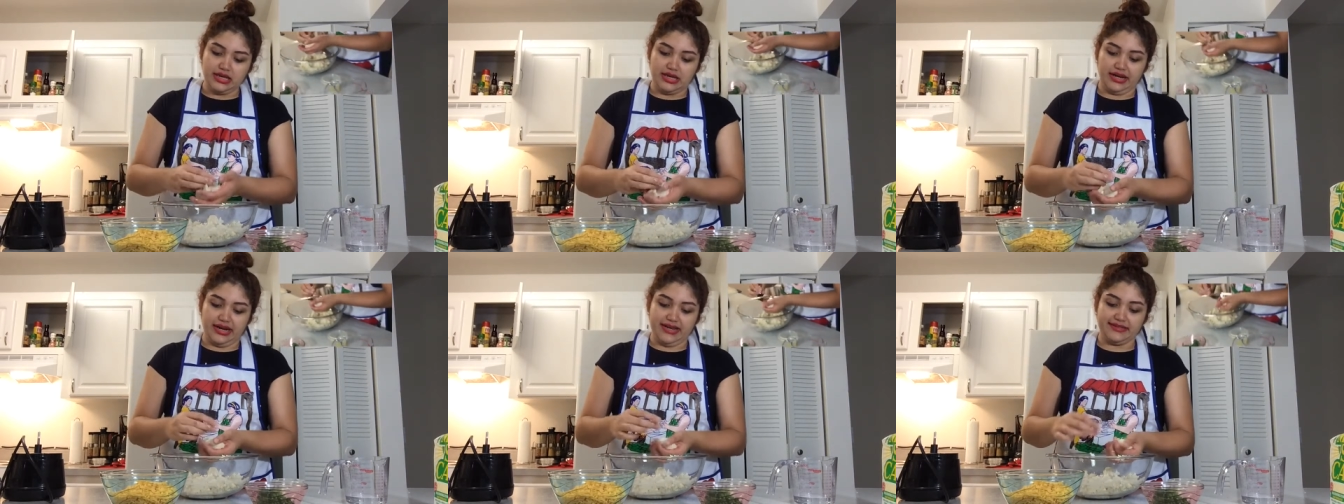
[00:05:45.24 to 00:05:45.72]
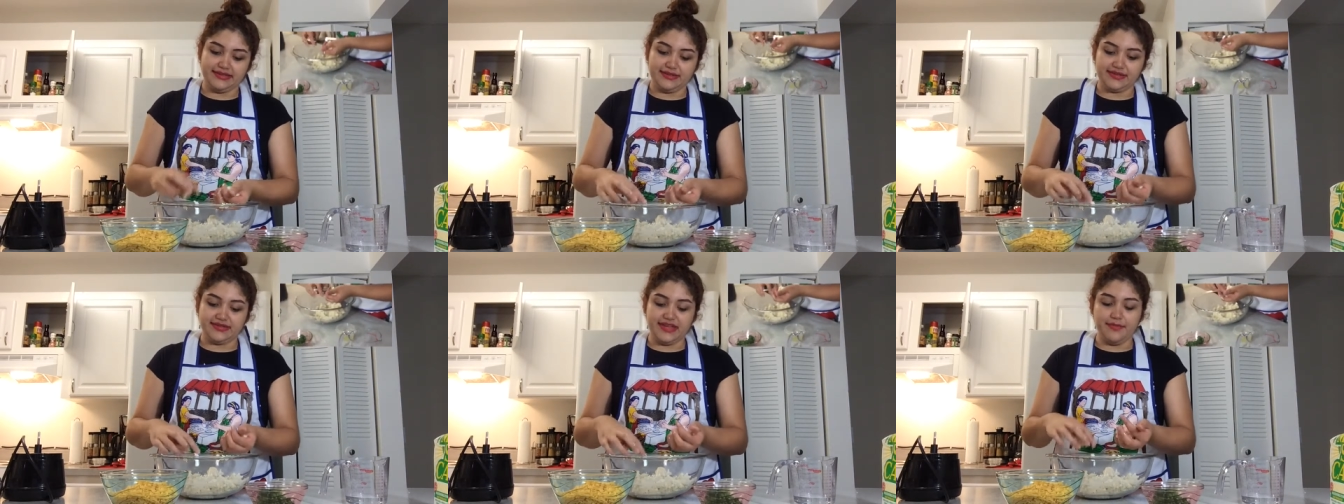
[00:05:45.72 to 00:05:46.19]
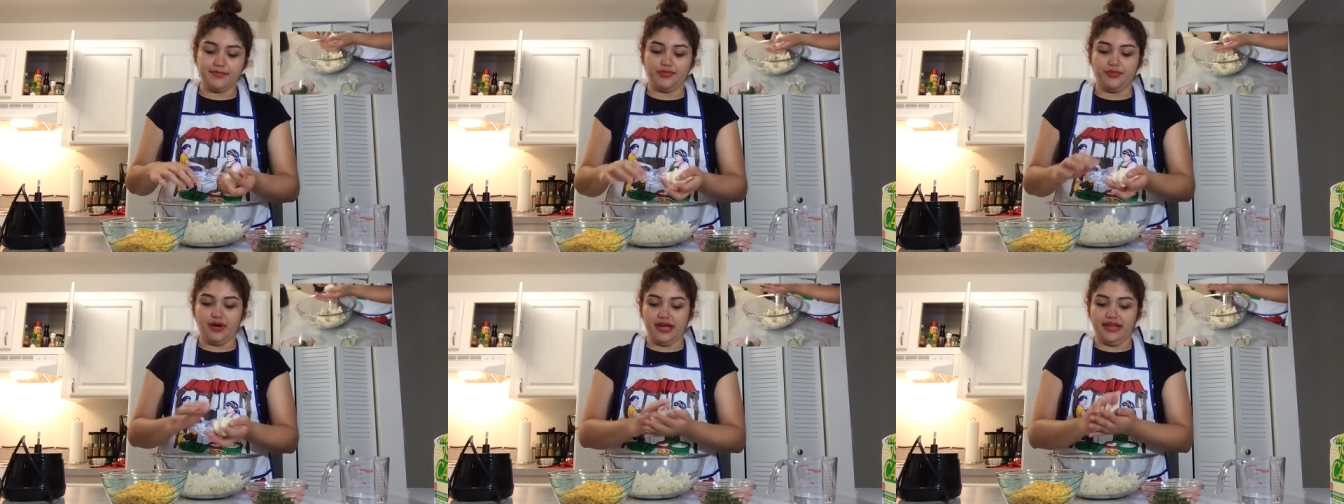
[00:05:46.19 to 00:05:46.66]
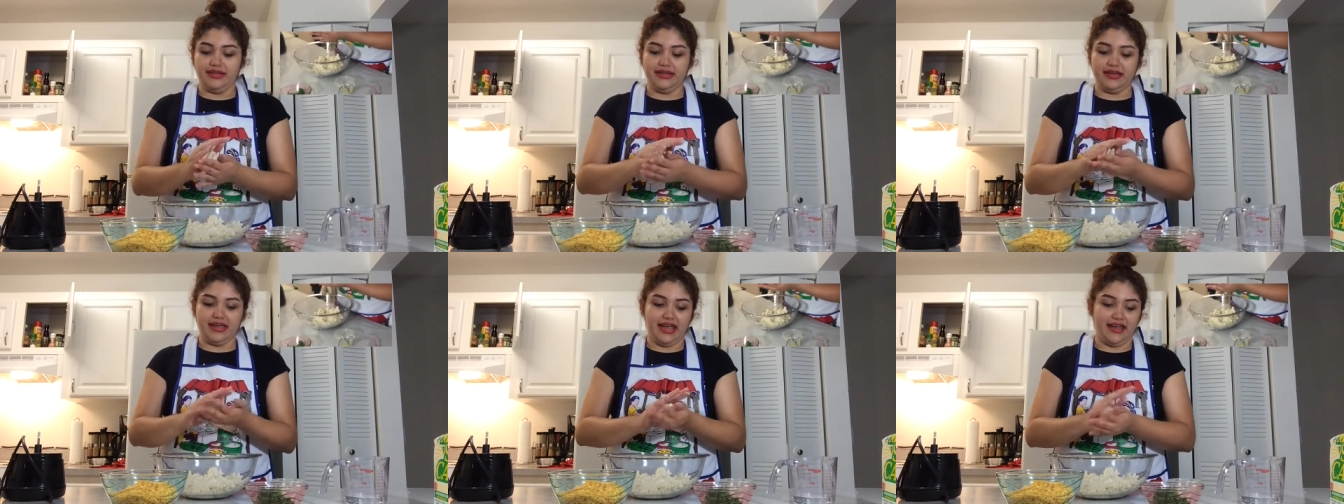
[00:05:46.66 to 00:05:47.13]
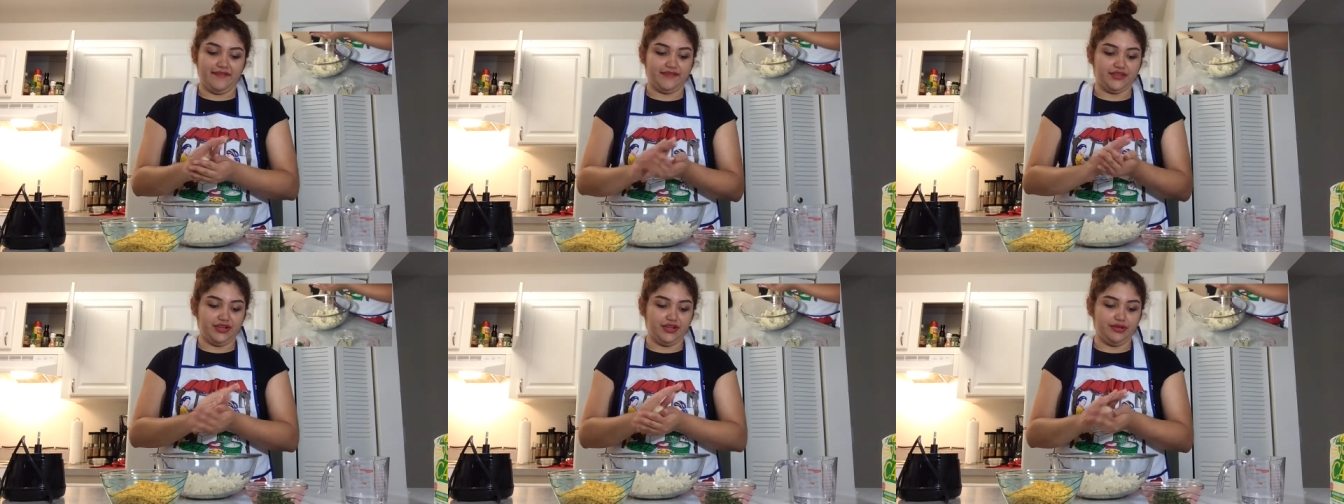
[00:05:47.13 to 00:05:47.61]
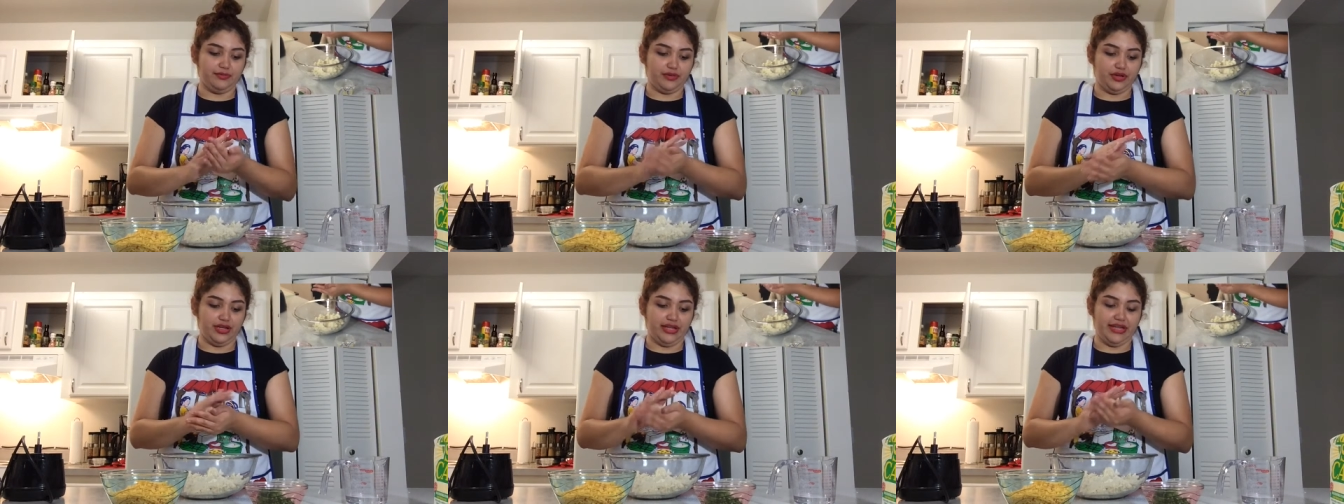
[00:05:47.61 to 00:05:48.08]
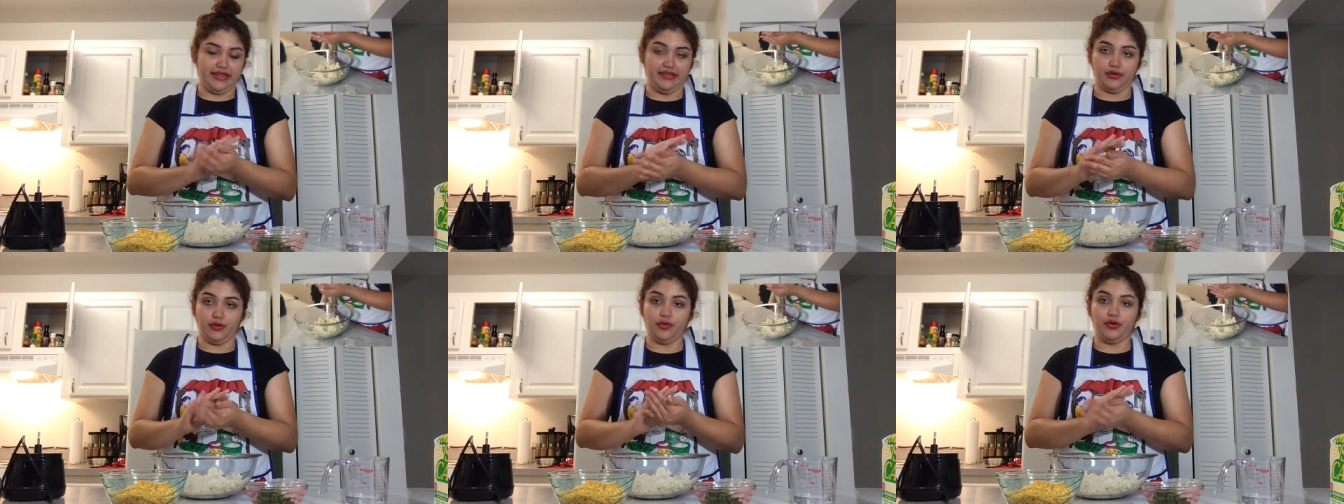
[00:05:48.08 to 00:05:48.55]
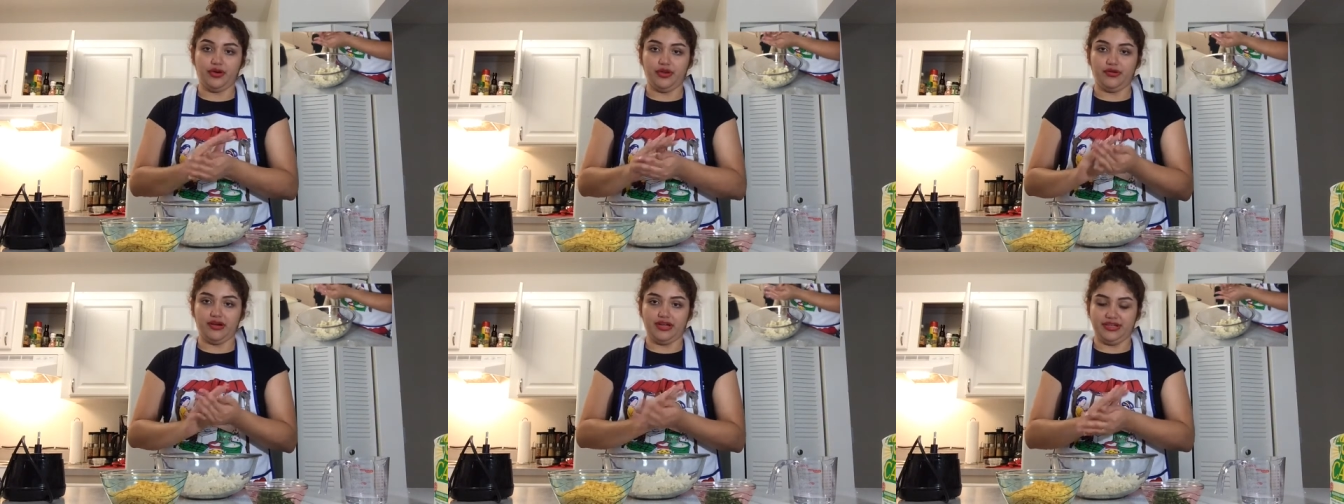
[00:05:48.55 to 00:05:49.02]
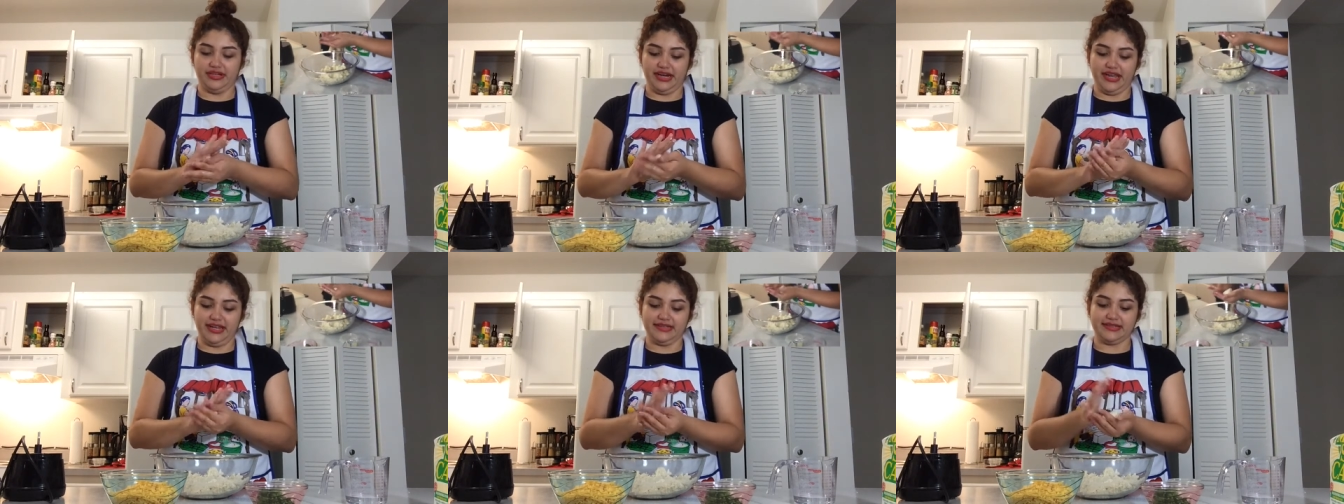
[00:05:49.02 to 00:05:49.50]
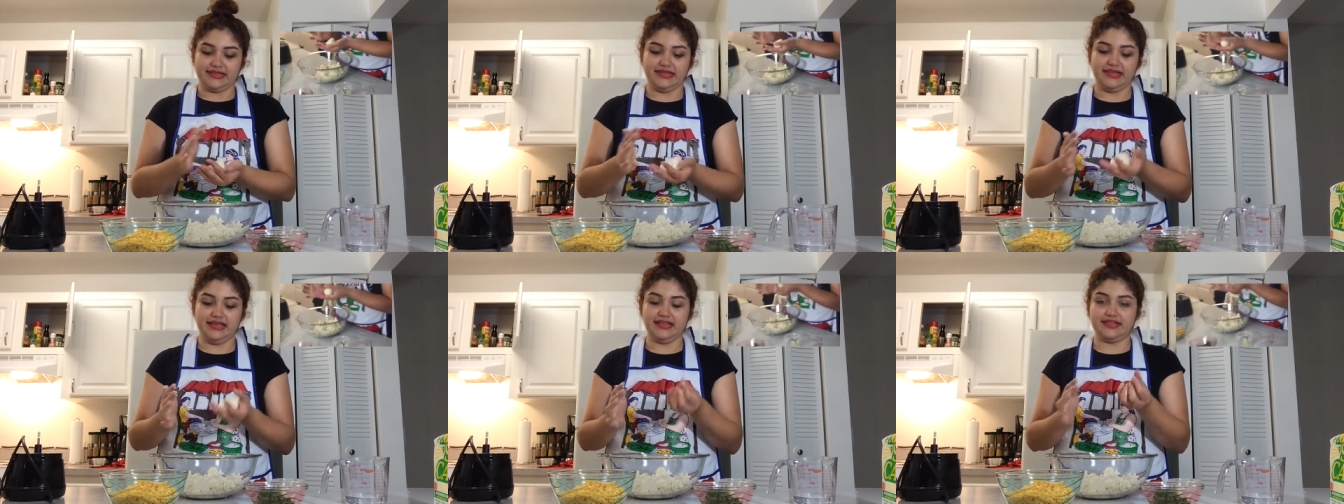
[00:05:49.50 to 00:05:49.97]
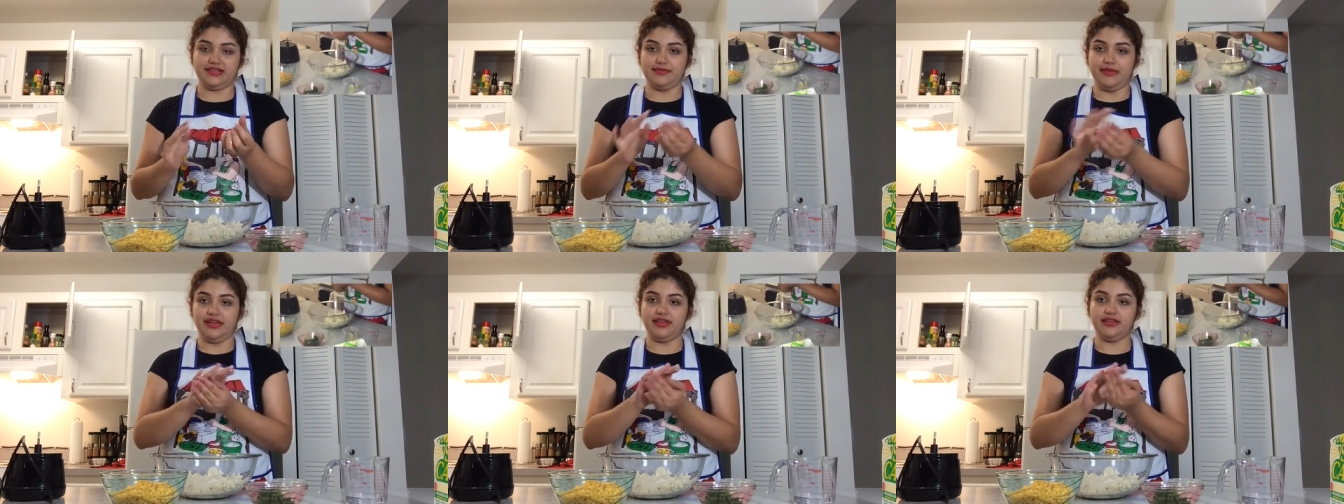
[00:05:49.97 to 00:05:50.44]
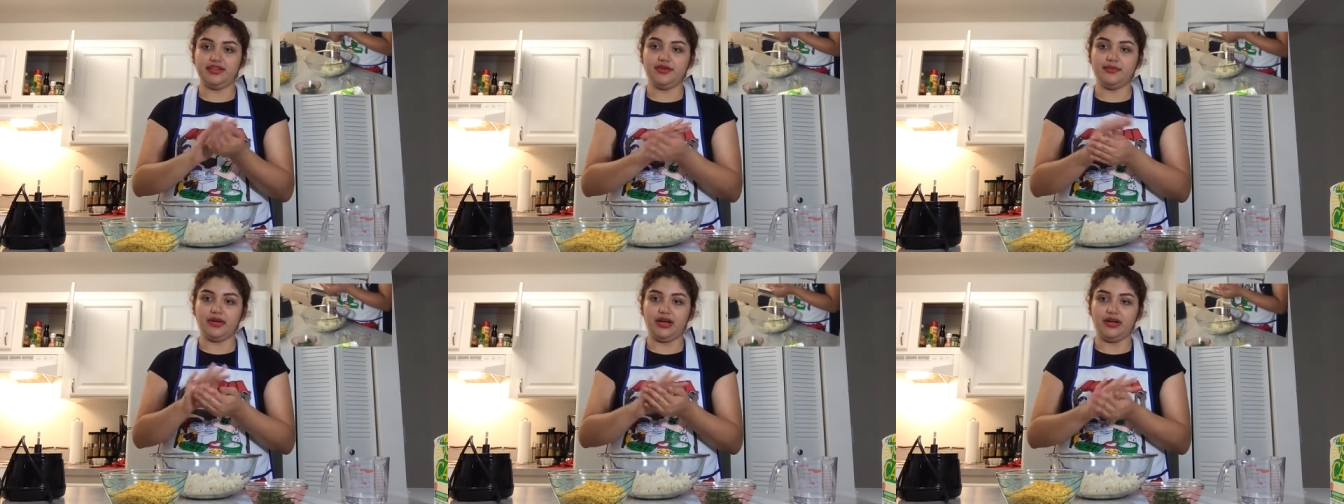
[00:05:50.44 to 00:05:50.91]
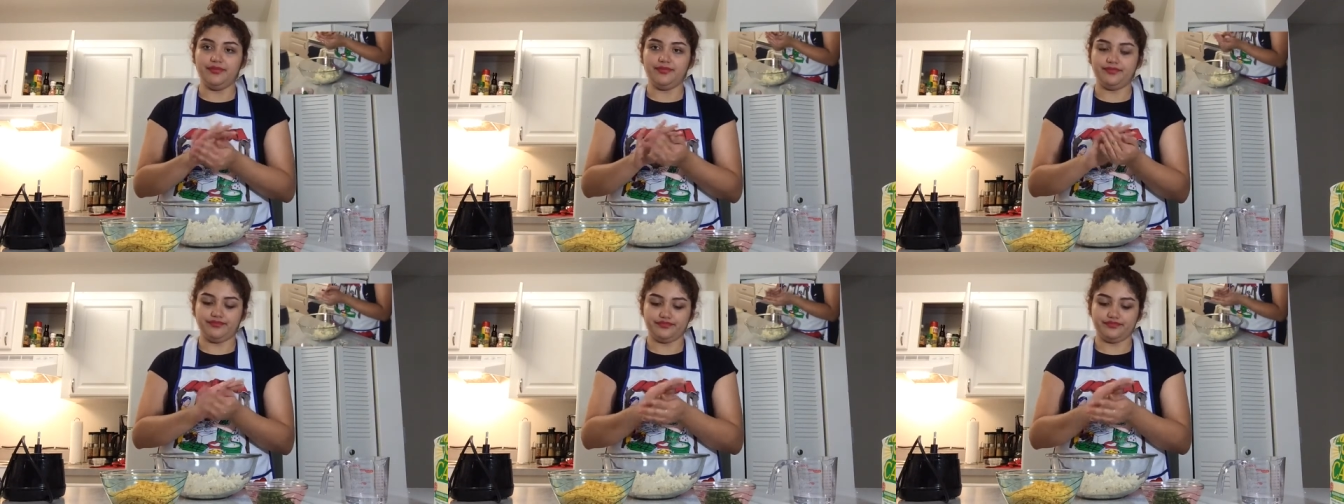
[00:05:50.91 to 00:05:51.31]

Alright, so step one, after you put the oil on your hands, is to make a little ball.